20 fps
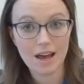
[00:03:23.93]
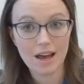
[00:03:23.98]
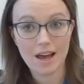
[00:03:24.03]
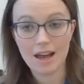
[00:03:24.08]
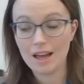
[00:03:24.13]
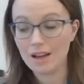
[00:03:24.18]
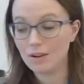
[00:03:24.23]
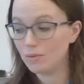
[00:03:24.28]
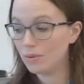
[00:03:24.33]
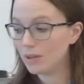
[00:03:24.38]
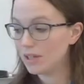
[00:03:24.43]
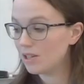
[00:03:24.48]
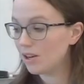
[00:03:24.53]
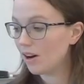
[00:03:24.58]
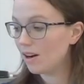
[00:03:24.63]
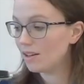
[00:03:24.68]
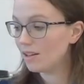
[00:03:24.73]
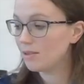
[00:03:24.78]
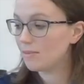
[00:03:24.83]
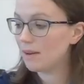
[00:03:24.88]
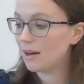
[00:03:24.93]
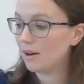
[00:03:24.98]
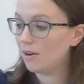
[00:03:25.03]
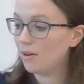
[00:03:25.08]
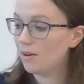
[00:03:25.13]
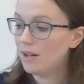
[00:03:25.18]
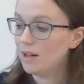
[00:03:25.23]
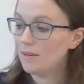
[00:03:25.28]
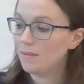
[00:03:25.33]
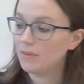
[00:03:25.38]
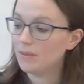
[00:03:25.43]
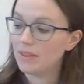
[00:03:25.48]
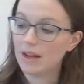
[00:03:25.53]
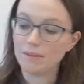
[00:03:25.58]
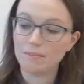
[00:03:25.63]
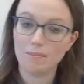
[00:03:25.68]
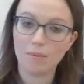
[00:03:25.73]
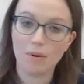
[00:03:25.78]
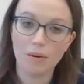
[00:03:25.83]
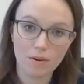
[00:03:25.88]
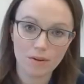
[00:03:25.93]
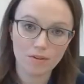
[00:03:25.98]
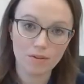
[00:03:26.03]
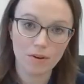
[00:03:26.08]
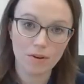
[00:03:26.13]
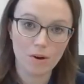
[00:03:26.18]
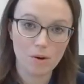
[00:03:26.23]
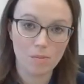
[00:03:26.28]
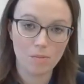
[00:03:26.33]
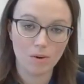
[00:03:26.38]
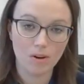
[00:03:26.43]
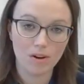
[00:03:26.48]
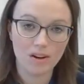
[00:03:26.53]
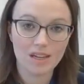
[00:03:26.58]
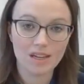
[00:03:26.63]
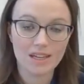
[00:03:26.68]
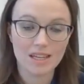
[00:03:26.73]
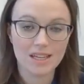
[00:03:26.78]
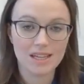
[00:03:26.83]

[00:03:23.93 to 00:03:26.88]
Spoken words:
And we talked about that part of the homework